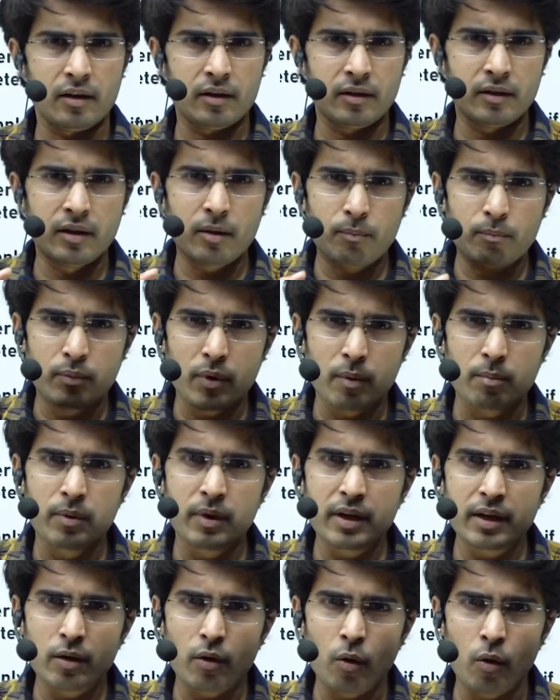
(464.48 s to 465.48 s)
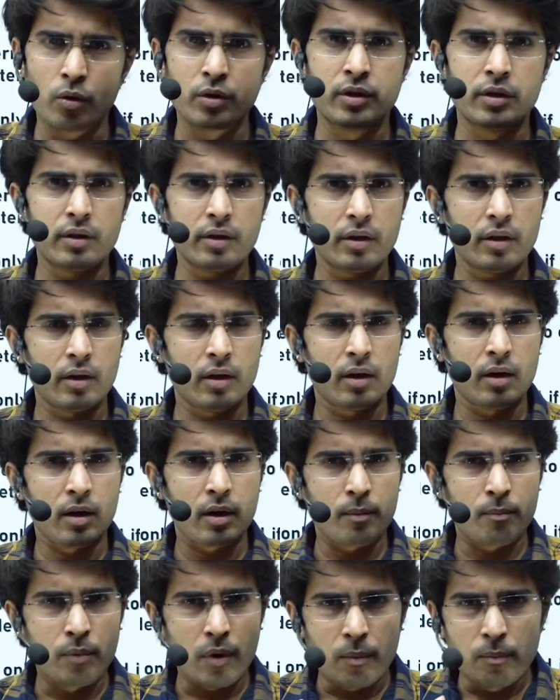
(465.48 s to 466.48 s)
the public order,
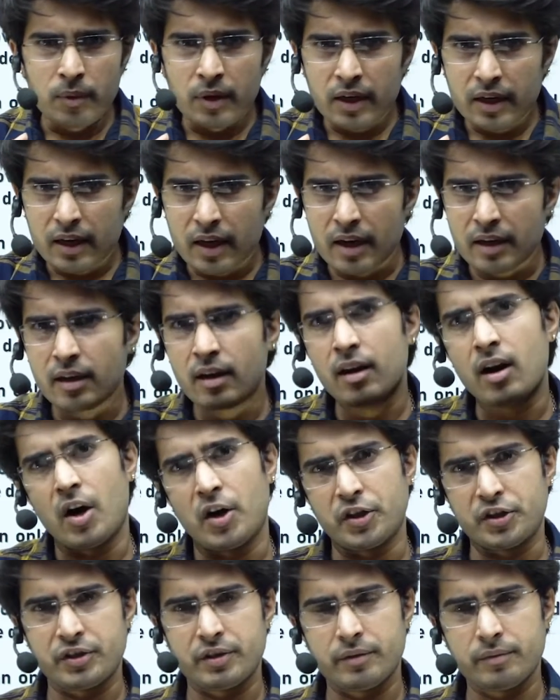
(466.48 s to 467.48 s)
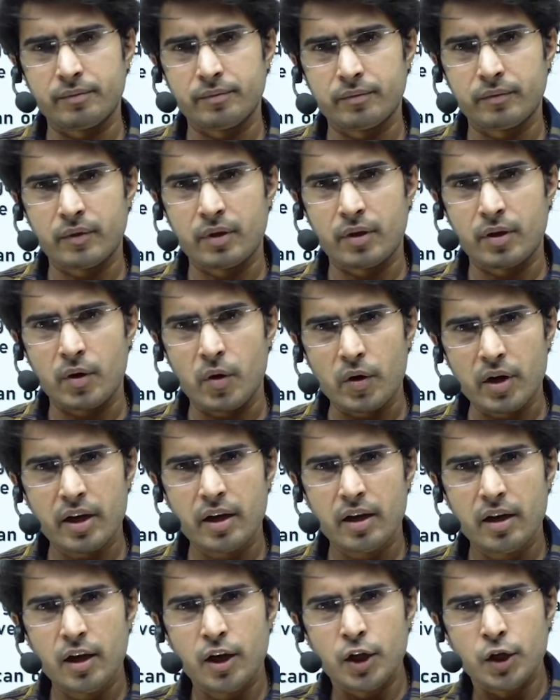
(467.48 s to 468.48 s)
public at large.
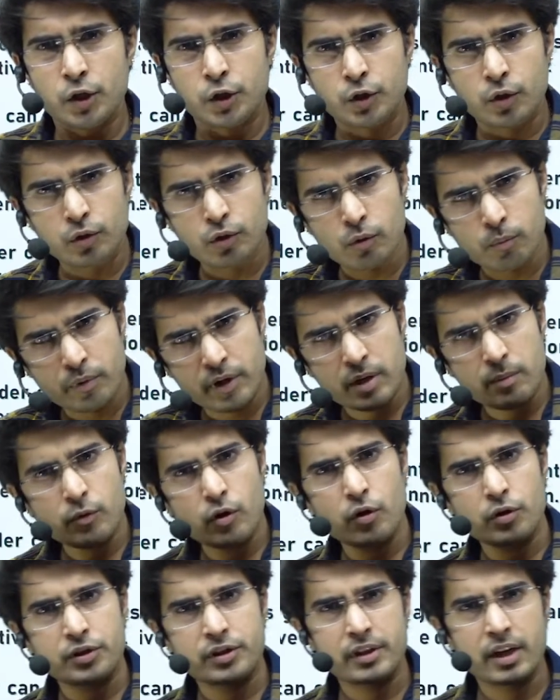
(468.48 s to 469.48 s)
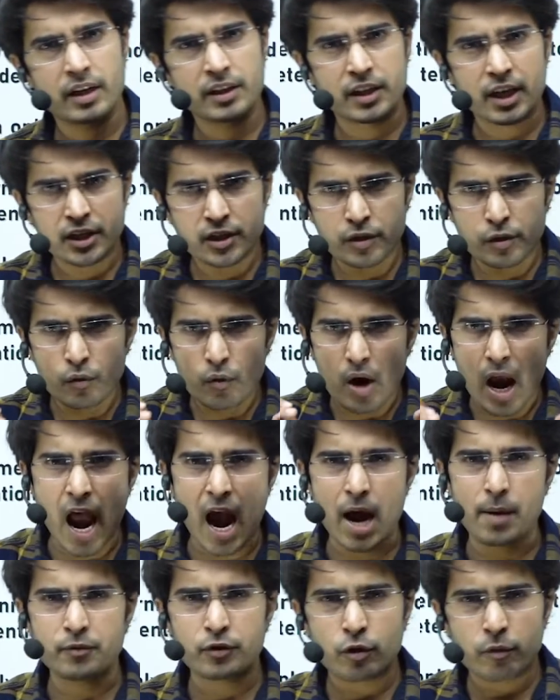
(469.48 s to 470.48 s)
Okay, so Supreme Court said that you
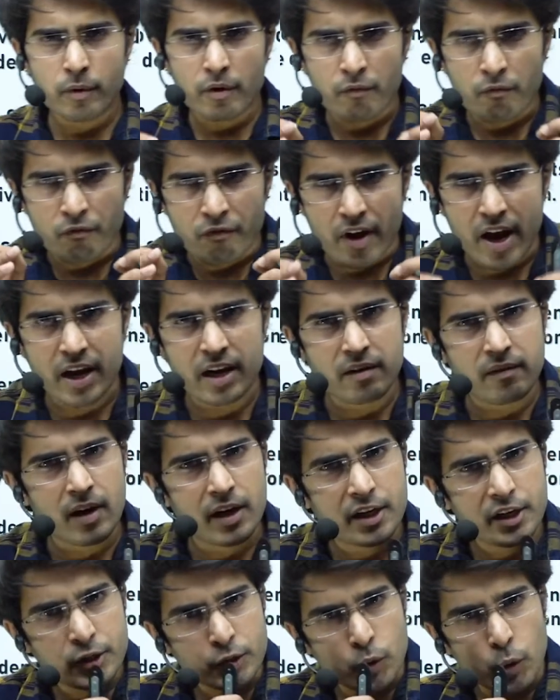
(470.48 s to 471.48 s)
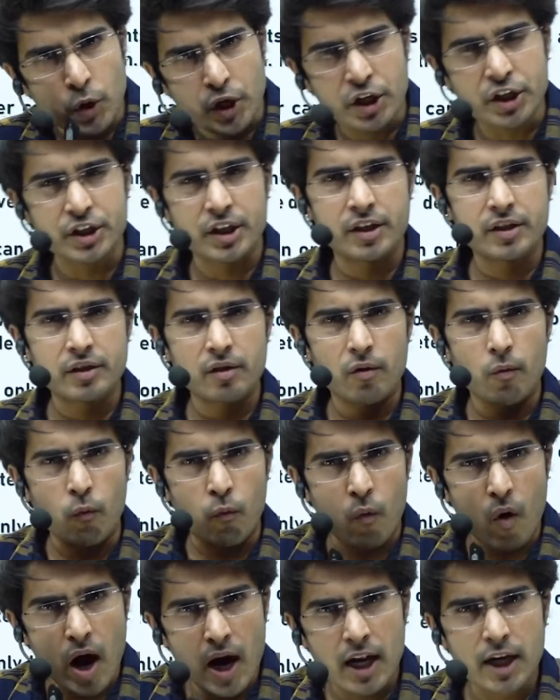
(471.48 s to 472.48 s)
have to be very, very judicious
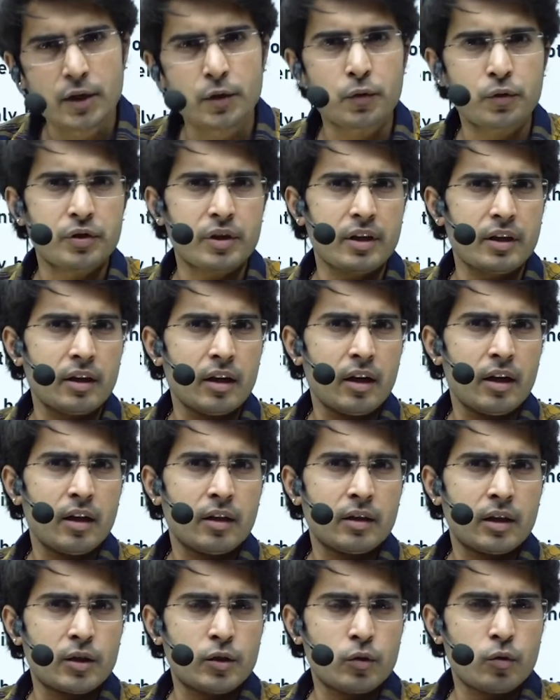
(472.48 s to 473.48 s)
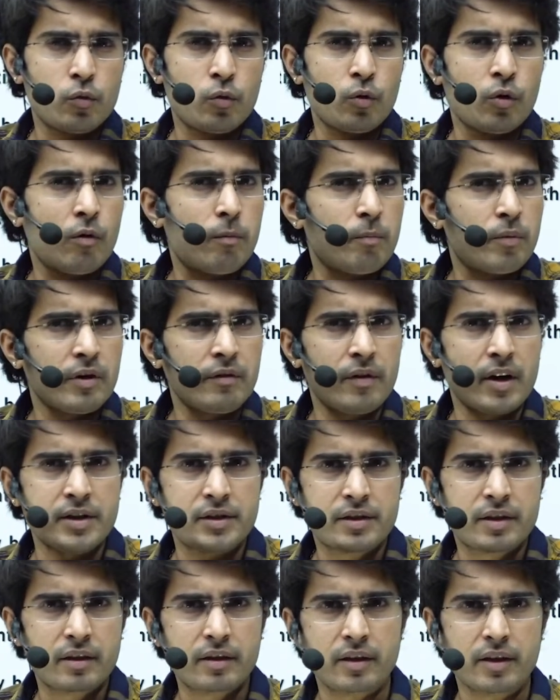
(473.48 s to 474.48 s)
while using the tool of
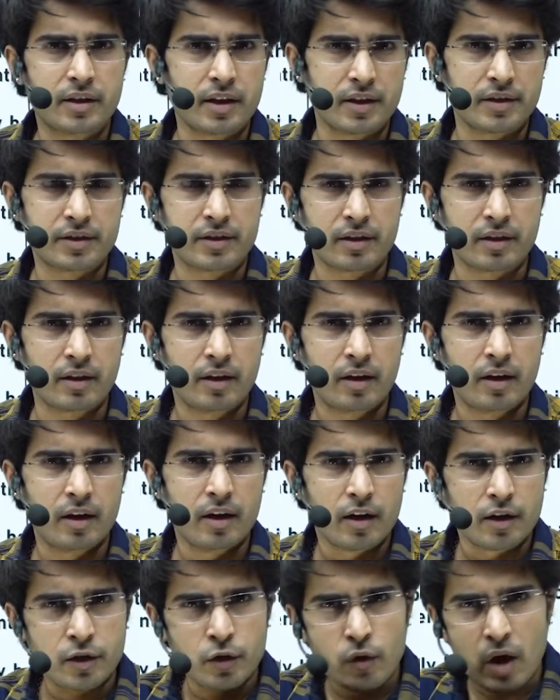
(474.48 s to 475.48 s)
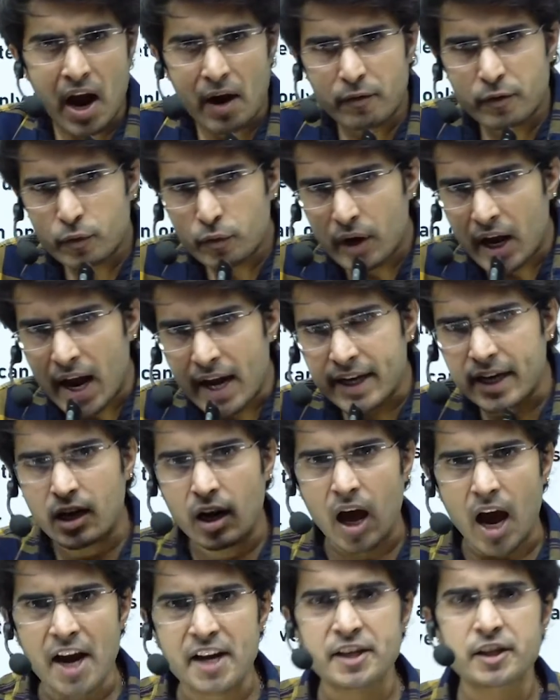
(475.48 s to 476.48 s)
prevention detention. You have to
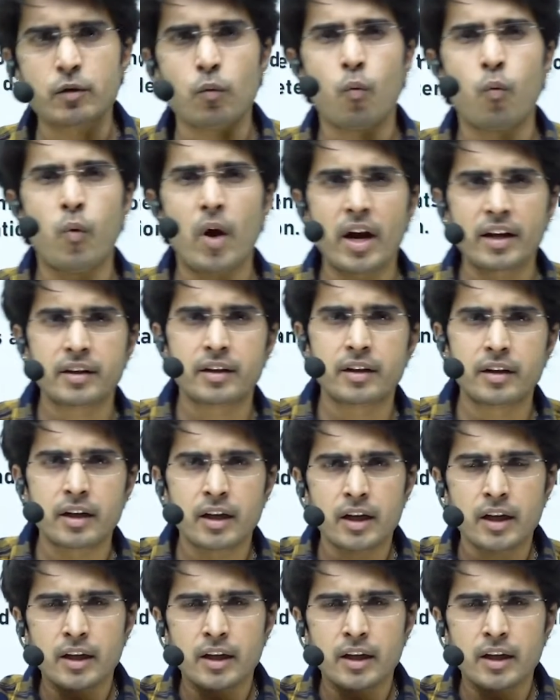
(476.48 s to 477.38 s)
analyze whether